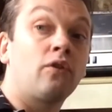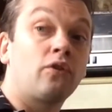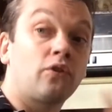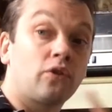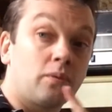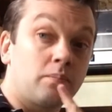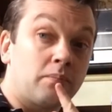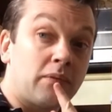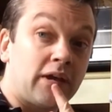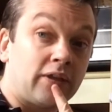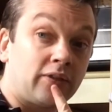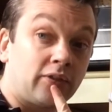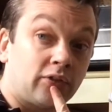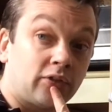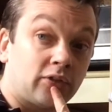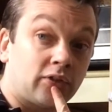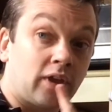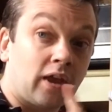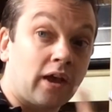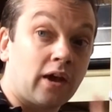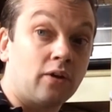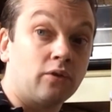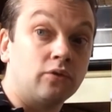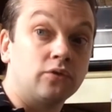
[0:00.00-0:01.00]
that make the
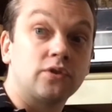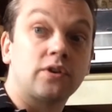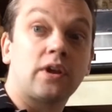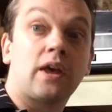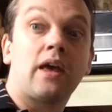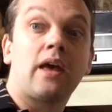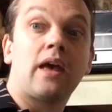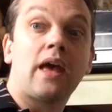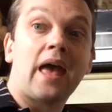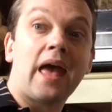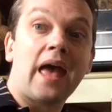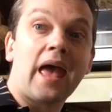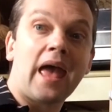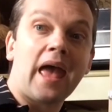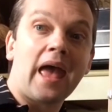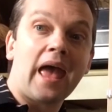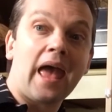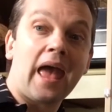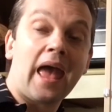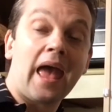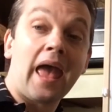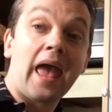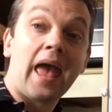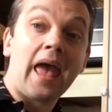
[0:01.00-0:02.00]
sound
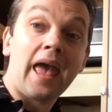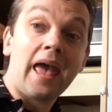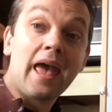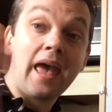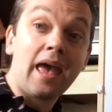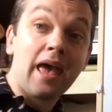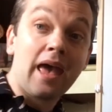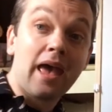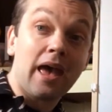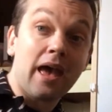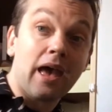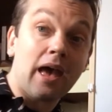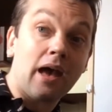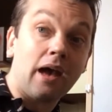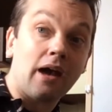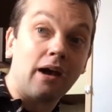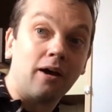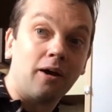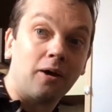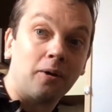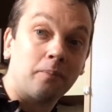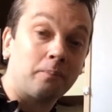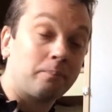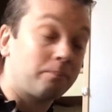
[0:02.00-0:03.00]
air.